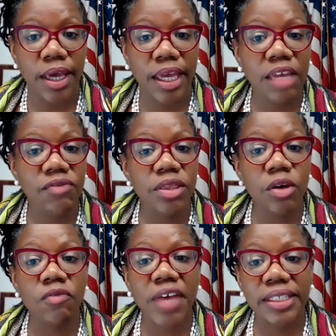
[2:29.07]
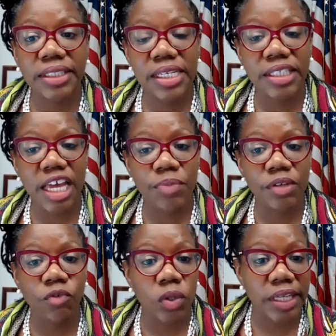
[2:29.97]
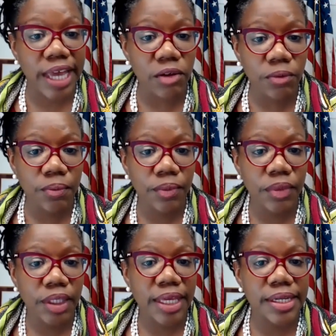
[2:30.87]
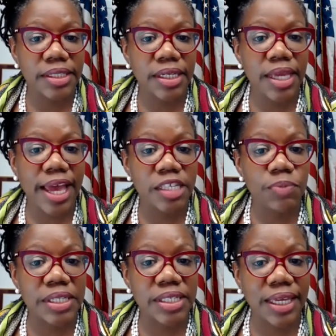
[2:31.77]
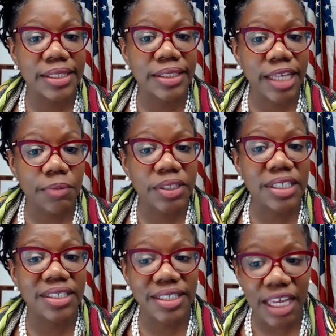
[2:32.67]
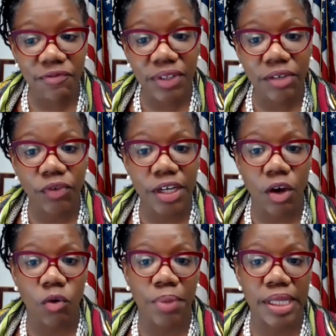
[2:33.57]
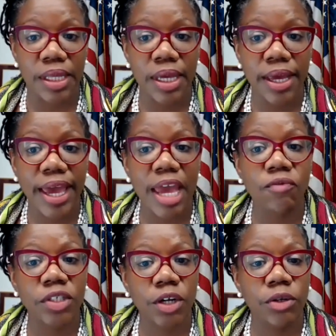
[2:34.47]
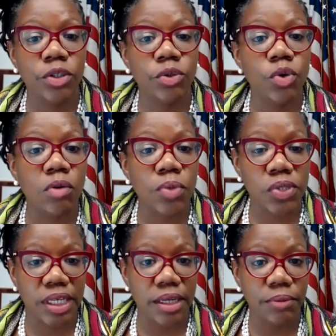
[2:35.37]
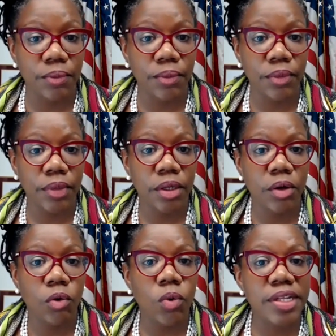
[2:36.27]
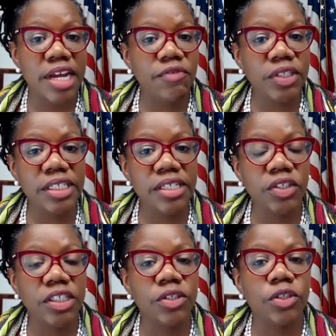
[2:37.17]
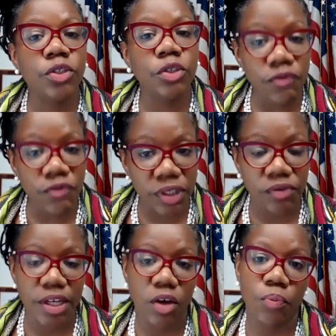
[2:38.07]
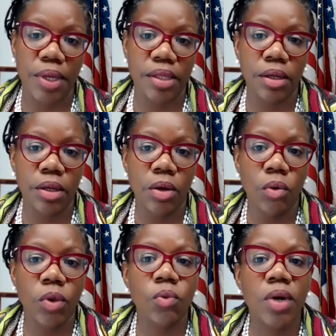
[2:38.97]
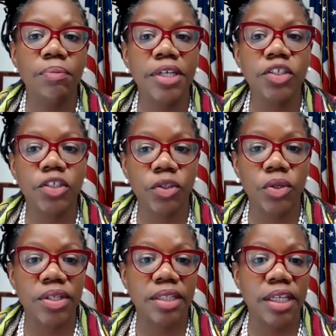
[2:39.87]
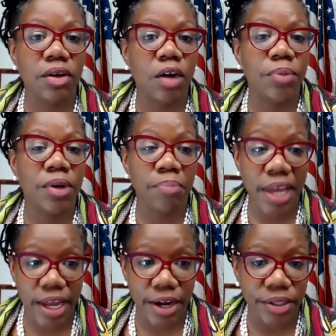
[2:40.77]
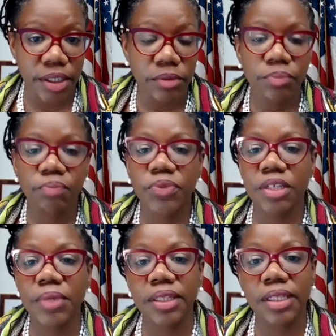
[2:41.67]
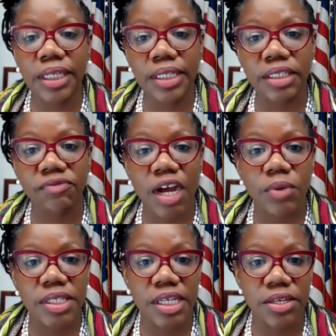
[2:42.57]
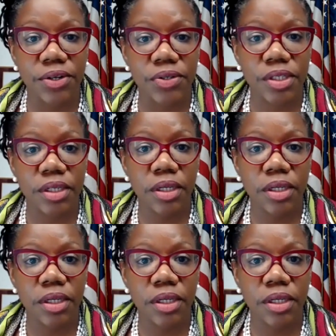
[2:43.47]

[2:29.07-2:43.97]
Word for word: Even though vaccines have been rolling out and the city has been taking steps to safely reopen and return to normalcy, whenever senior centers do fully reopen, we want to be sure that they are prepared to meet the needs of our seniors.